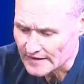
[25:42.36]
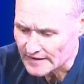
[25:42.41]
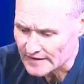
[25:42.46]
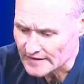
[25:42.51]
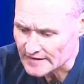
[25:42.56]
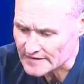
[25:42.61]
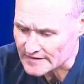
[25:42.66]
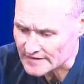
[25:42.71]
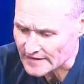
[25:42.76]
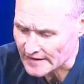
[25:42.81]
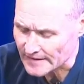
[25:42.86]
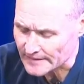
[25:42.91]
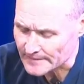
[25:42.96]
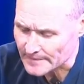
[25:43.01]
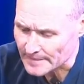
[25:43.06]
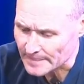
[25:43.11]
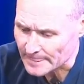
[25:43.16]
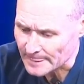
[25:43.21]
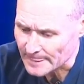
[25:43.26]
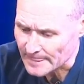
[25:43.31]
Is
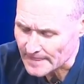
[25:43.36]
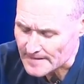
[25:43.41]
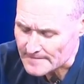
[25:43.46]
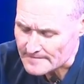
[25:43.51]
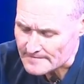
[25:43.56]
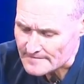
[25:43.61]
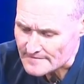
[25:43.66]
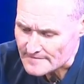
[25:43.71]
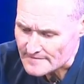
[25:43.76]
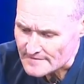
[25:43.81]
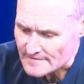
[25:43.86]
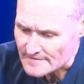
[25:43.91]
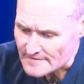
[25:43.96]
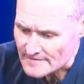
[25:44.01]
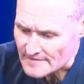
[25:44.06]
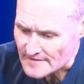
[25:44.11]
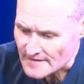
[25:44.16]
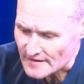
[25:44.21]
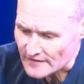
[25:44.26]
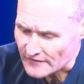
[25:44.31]
that
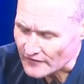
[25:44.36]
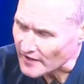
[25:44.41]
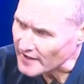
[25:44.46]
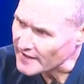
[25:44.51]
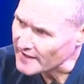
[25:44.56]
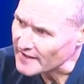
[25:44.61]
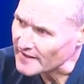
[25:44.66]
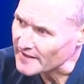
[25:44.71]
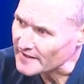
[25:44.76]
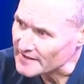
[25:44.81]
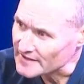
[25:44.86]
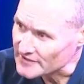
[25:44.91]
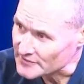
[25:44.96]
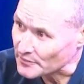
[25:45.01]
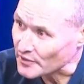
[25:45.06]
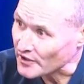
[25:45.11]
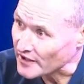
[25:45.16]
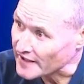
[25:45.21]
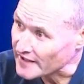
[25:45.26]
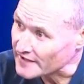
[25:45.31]
Raya is
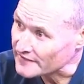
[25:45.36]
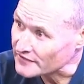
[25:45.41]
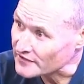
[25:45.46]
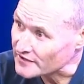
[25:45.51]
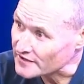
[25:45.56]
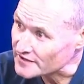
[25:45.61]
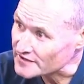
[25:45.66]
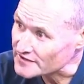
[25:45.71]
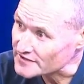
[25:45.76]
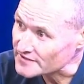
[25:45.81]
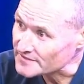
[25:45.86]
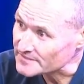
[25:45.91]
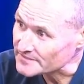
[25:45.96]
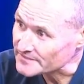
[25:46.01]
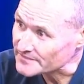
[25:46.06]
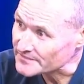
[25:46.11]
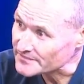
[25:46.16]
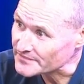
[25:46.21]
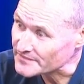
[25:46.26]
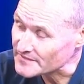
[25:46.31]
praying for us.
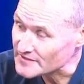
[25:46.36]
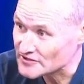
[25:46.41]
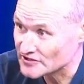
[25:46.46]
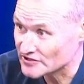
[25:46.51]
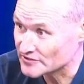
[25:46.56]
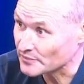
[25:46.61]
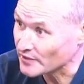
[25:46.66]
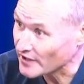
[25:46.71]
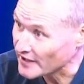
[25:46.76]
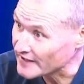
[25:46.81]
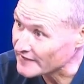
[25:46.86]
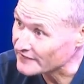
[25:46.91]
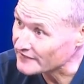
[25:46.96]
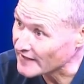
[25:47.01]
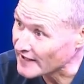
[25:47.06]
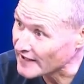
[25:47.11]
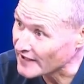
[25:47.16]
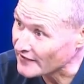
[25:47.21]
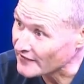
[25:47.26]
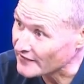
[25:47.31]
She's praying
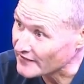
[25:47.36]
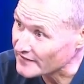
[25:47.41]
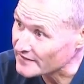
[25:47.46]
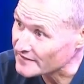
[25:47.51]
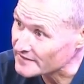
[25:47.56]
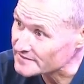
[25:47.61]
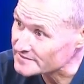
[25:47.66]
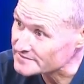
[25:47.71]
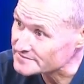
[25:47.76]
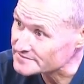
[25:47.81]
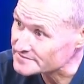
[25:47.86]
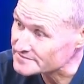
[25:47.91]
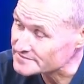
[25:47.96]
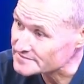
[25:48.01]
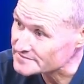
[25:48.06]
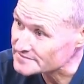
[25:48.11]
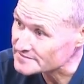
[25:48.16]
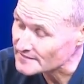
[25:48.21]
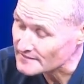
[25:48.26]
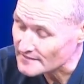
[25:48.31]
for Arron.
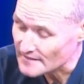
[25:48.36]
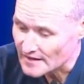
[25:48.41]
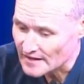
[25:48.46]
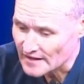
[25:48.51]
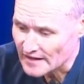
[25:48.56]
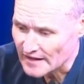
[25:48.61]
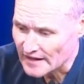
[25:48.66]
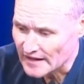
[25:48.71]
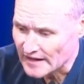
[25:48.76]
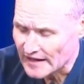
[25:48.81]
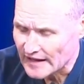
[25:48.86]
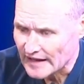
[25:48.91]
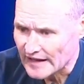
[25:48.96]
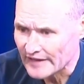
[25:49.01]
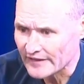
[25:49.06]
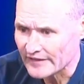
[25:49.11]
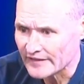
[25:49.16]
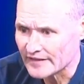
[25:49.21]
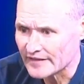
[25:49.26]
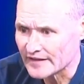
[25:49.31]

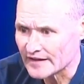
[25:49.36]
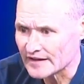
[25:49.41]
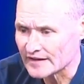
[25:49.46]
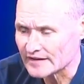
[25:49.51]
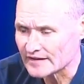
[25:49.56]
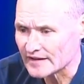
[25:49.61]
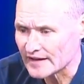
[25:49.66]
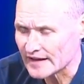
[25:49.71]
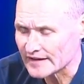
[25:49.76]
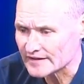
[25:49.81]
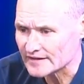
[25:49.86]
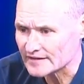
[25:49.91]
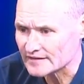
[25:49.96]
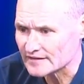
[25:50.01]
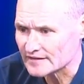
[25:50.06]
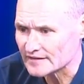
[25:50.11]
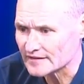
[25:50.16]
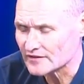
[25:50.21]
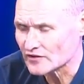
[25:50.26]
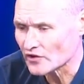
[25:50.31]
And then,
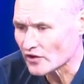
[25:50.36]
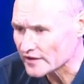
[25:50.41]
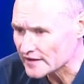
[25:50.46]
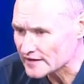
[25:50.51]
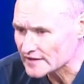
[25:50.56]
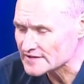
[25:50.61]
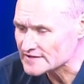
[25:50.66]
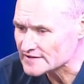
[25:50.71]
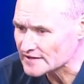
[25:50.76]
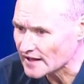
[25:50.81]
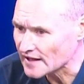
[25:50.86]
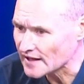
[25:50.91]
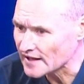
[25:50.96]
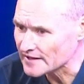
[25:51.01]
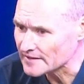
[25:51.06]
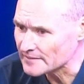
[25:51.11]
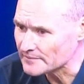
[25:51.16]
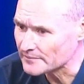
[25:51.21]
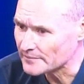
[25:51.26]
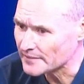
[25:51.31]
not at the
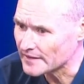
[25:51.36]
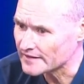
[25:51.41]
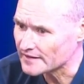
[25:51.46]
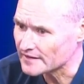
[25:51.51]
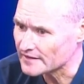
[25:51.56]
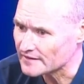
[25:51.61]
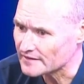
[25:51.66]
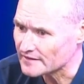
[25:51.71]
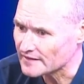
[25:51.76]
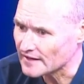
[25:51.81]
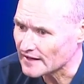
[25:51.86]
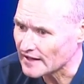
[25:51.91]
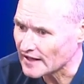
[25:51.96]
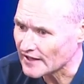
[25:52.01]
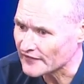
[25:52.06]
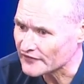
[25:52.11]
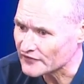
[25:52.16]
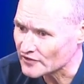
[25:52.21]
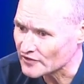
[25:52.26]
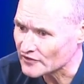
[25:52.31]
start, but
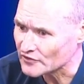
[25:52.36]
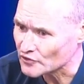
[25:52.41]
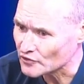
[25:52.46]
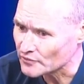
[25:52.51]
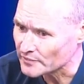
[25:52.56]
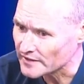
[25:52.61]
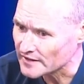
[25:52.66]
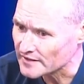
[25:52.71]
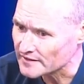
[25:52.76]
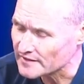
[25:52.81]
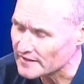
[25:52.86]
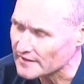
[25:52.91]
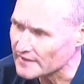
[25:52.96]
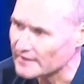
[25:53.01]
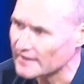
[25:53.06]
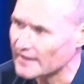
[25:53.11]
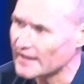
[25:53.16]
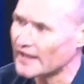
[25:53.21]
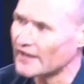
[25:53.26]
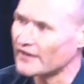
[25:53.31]
after a little bit,
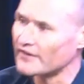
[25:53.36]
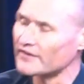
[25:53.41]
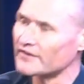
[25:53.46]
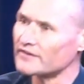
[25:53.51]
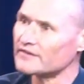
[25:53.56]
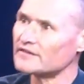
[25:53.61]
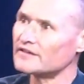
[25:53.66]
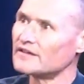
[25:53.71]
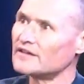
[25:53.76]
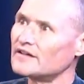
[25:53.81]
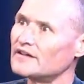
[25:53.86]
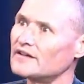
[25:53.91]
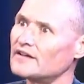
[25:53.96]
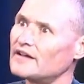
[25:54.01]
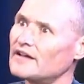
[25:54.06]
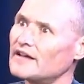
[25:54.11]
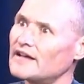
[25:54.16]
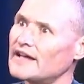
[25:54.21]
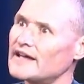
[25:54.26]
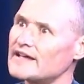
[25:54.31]
Arron
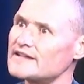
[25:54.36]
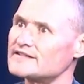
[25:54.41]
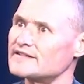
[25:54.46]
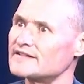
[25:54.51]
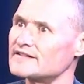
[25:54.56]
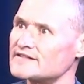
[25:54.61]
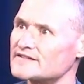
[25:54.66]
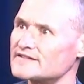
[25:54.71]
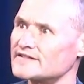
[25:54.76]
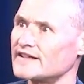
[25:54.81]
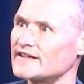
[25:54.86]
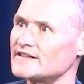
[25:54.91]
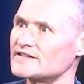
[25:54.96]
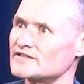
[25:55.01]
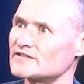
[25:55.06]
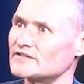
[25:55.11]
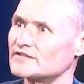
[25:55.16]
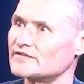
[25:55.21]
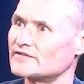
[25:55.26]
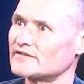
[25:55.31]
has this
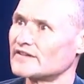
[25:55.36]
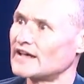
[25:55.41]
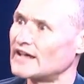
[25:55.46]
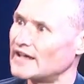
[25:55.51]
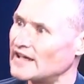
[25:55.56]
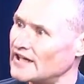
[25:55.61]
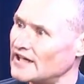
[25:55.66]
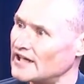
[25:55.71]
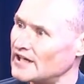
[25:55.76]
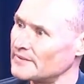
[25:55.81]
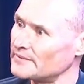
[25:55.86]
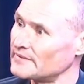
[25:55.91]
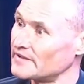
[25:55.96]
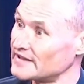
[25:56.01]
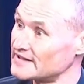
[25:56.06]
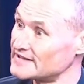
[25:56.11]
sense of calm, a